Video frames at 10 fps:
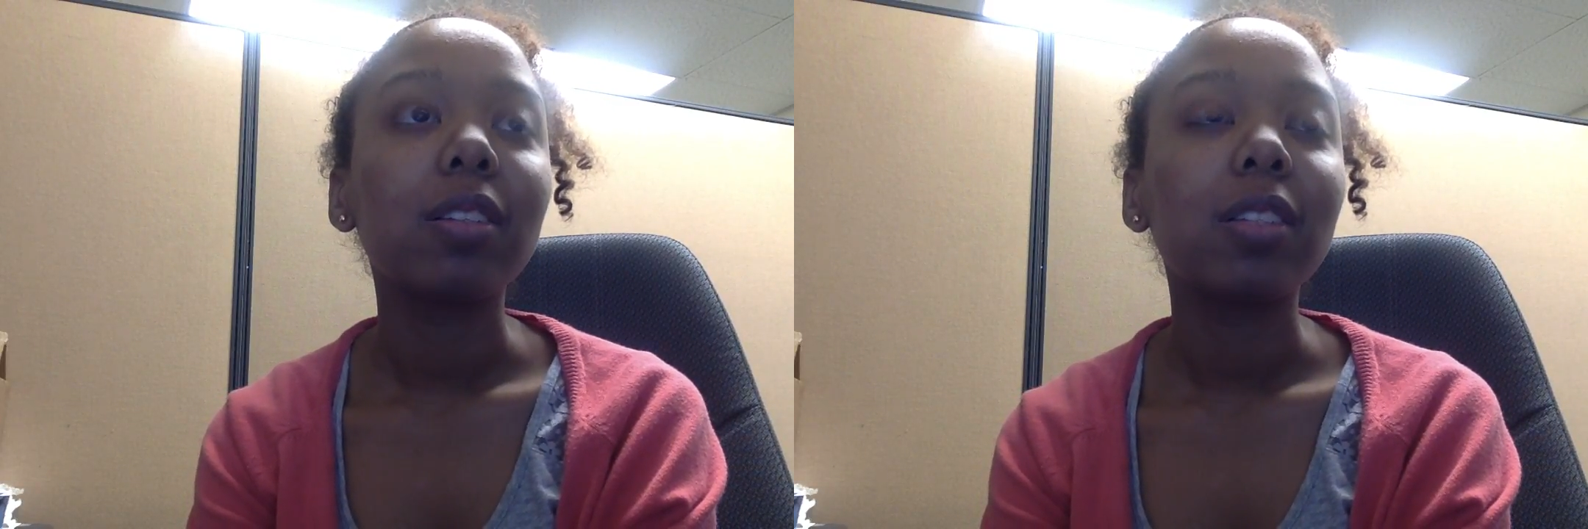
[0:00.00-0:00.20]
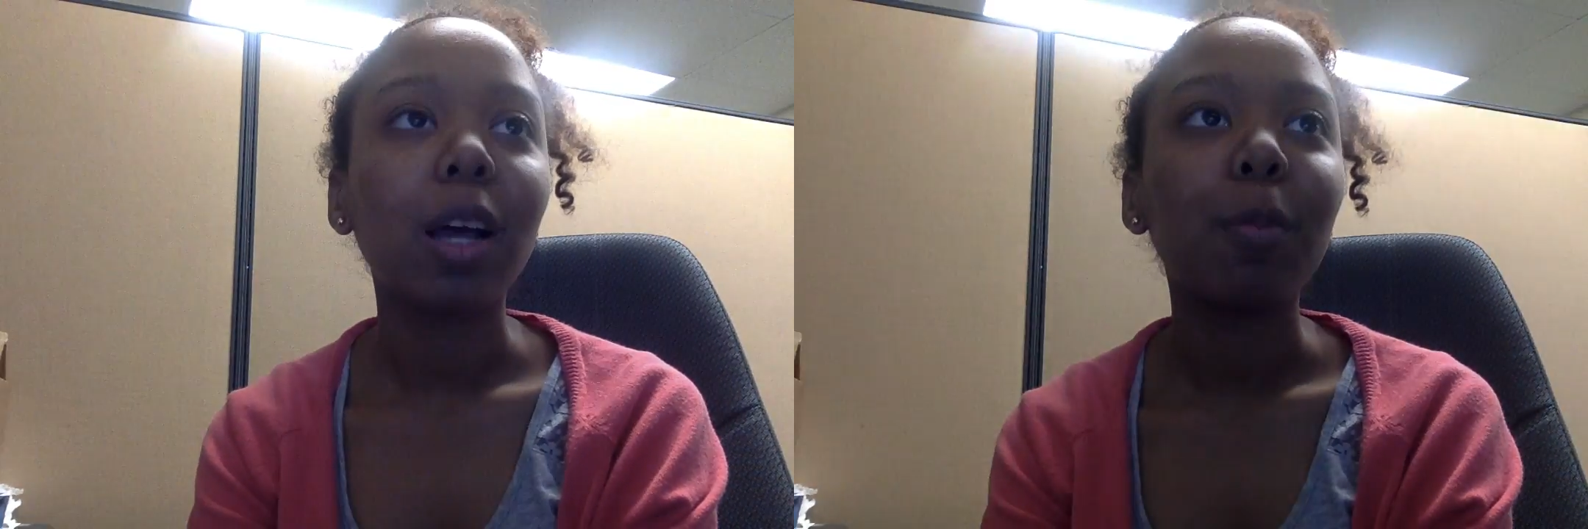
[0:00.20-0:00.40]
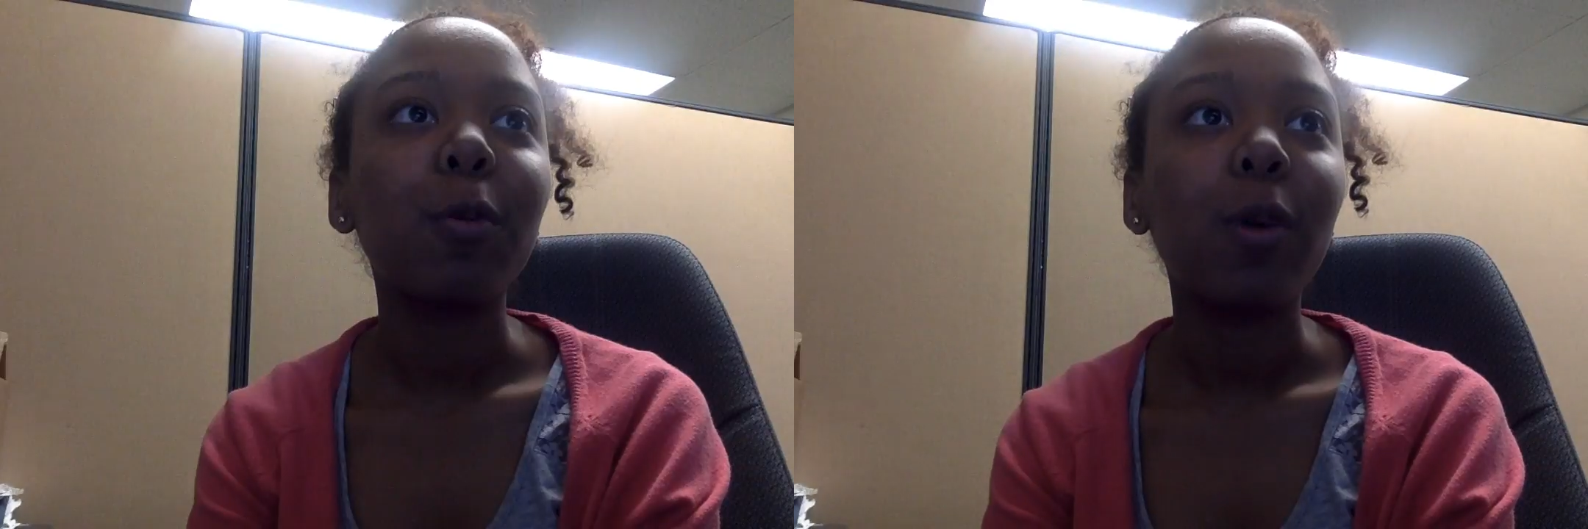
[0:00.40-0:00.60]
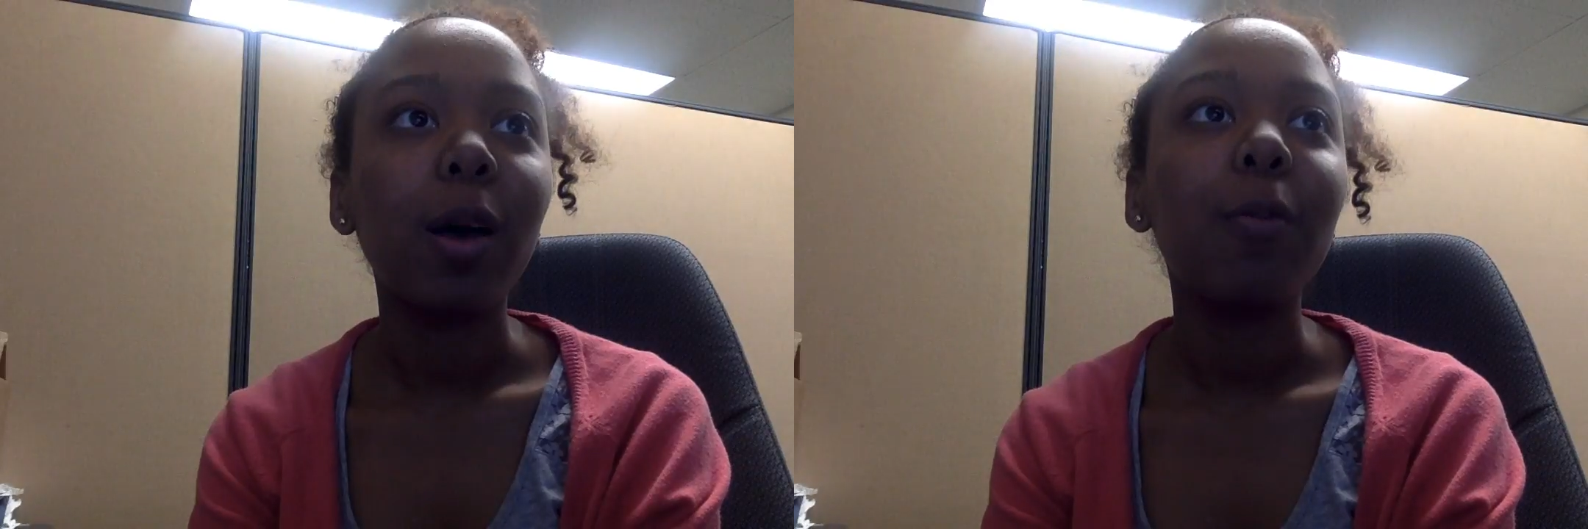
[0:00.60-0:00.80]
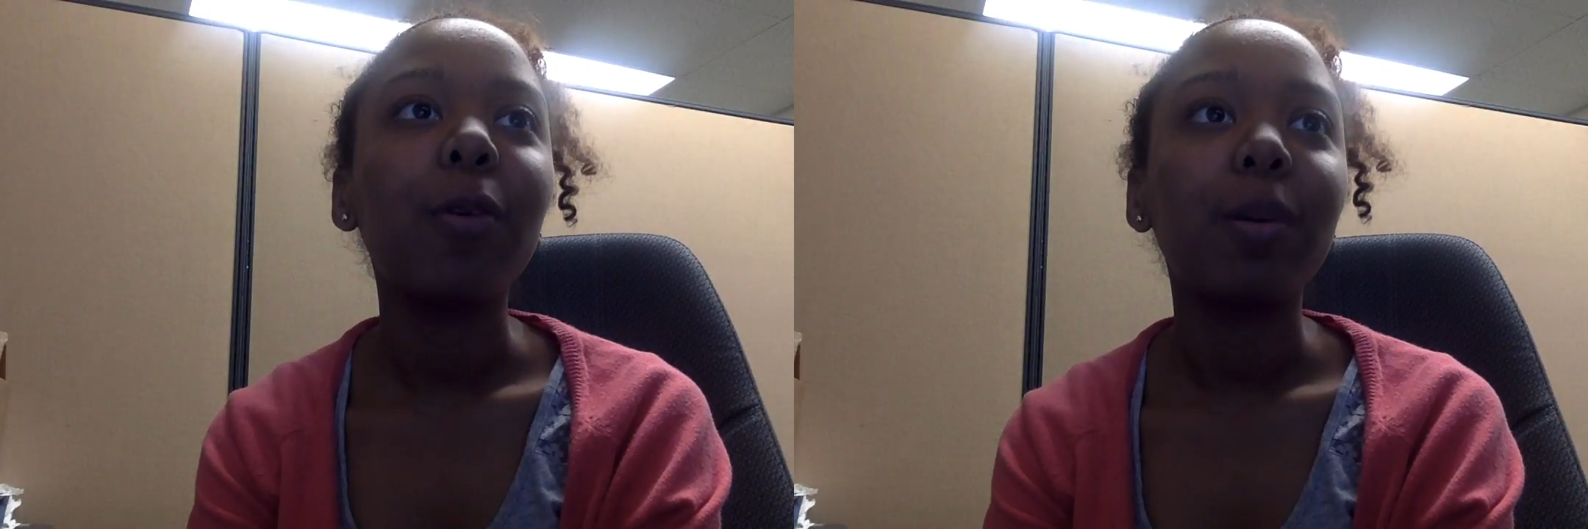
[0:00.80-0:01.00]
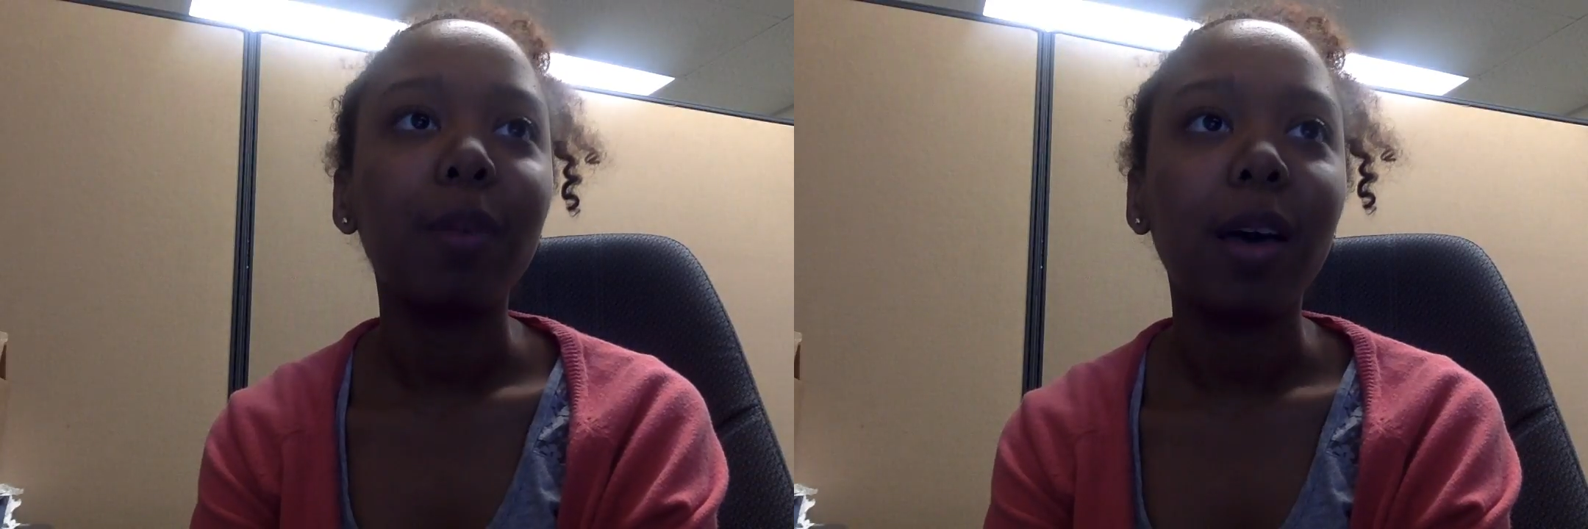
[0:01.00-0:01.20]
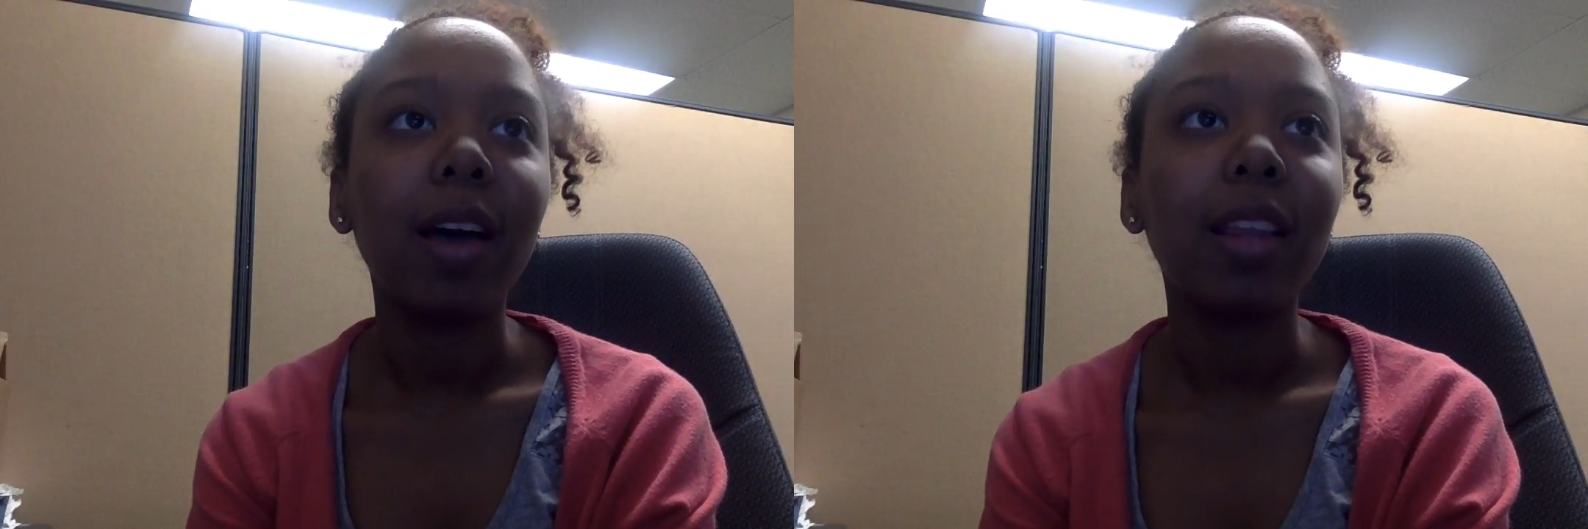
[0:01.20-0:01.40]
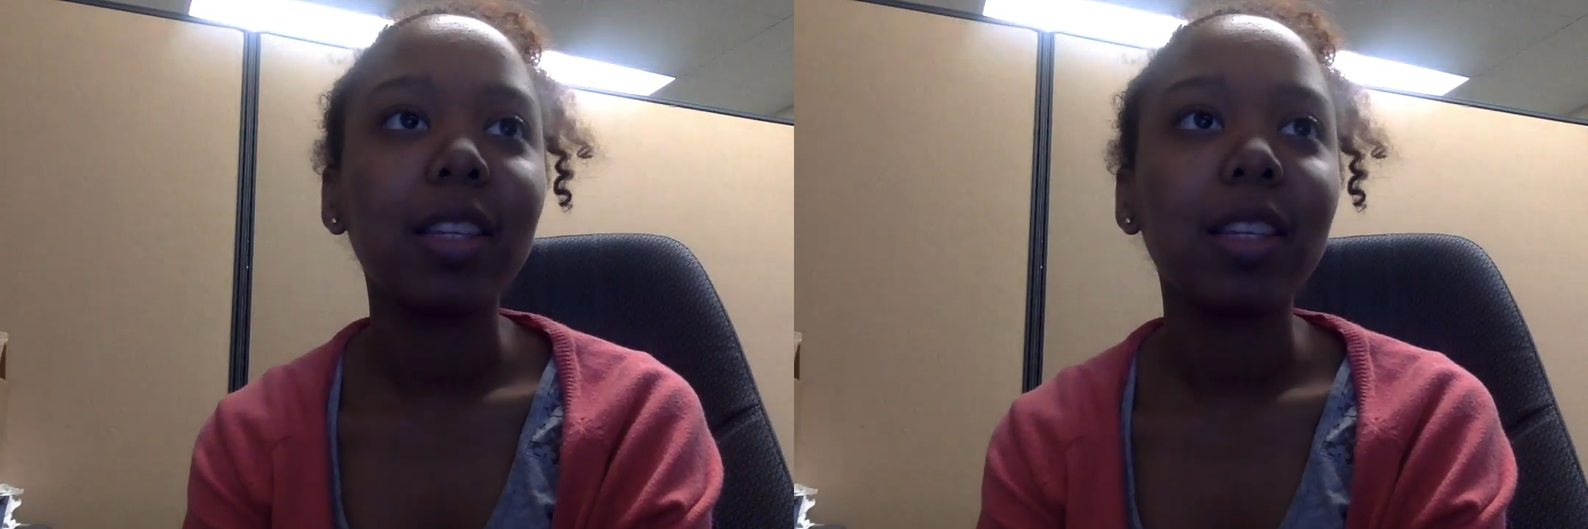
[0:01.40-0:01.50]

cyber web will impact